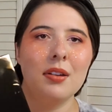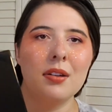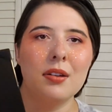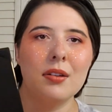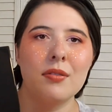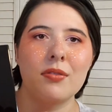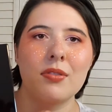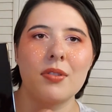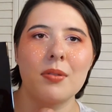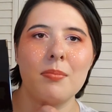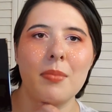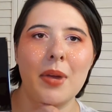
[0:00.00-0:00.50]

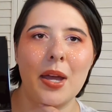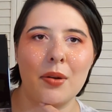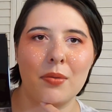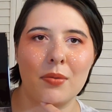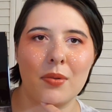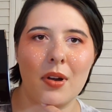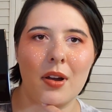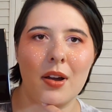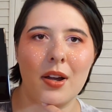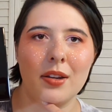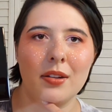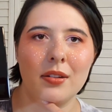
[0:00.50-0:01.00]
from
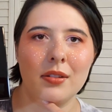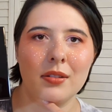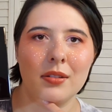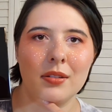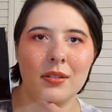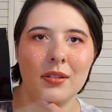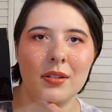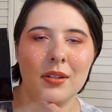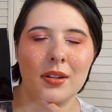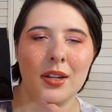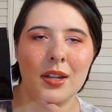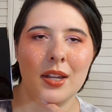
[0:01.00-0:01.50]
Mehron,
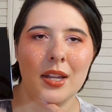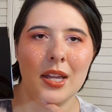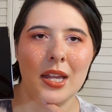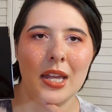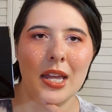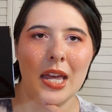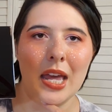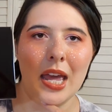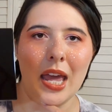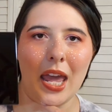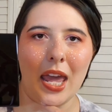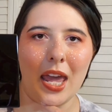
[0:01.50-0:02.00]

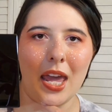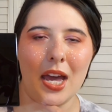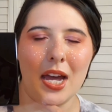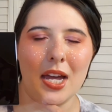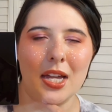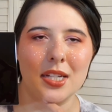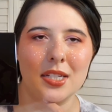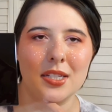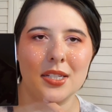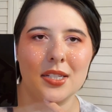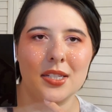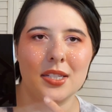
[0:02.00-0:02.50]

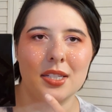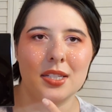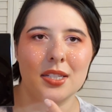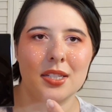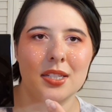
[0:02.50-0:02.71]
and